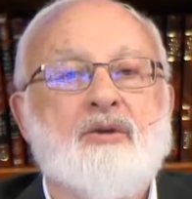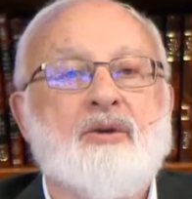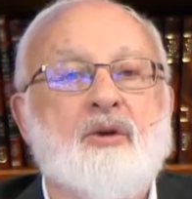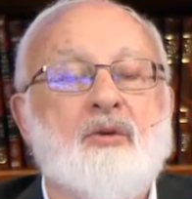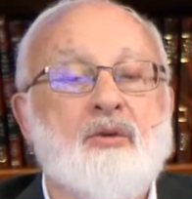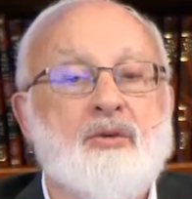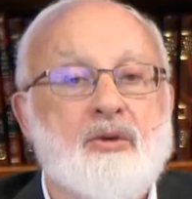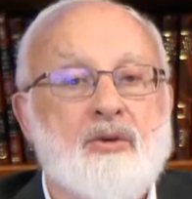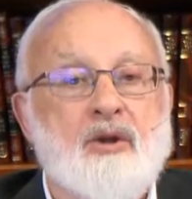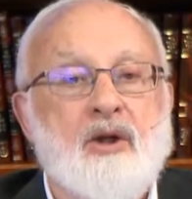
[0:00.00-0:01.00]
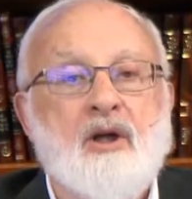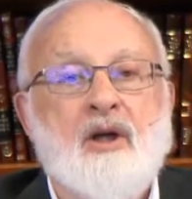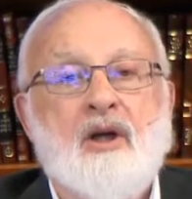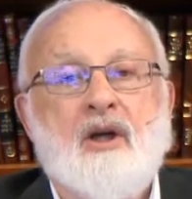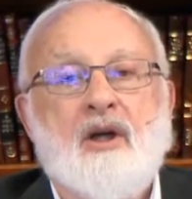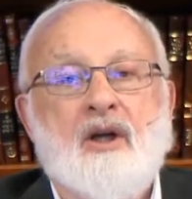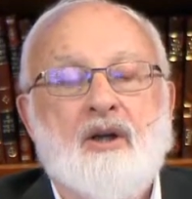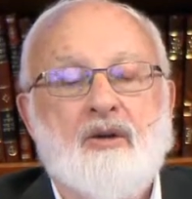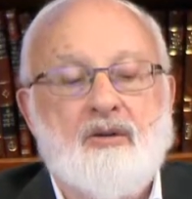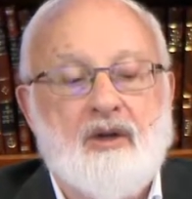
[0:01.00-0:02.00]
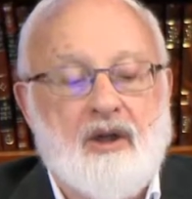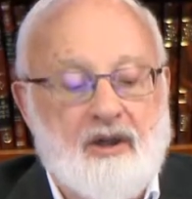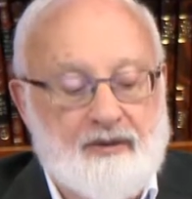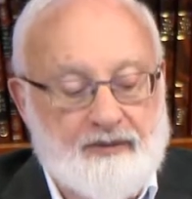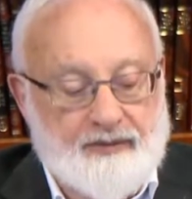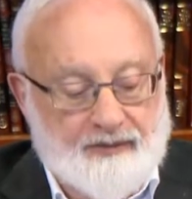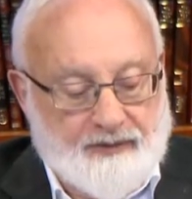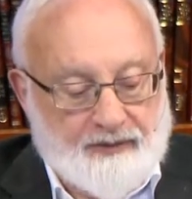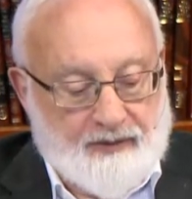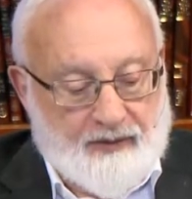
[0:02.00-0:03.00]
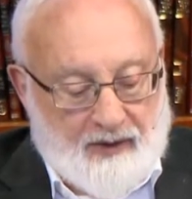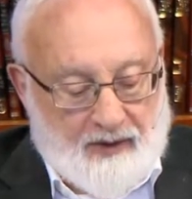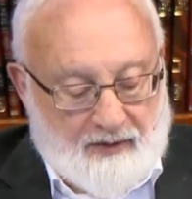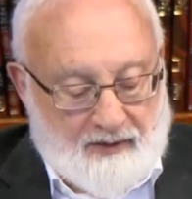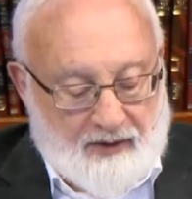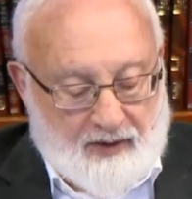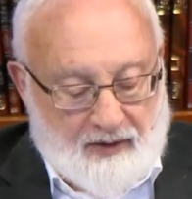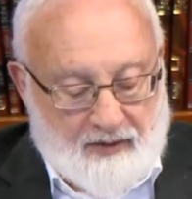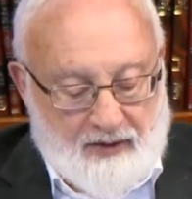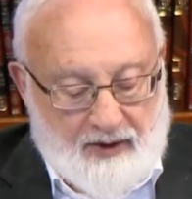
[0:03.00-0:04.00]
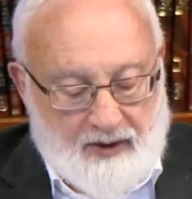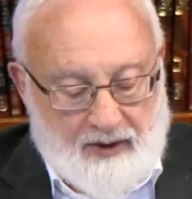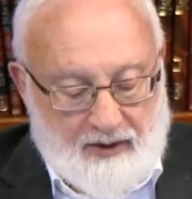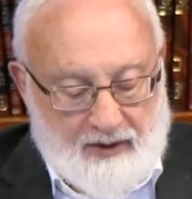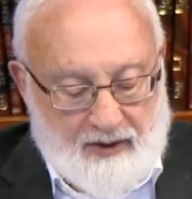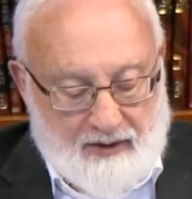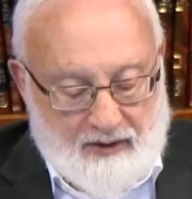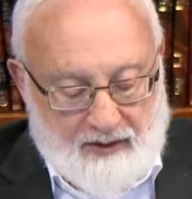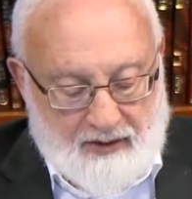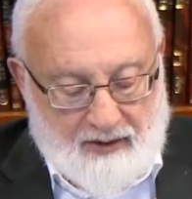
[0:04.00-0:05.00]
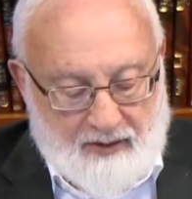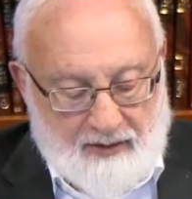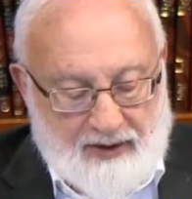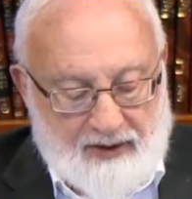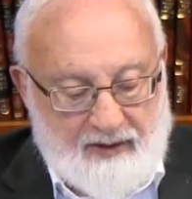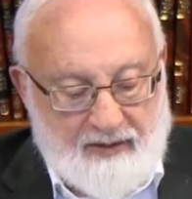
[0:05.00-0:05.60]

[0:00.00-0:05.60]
or we have a yearning for redemption.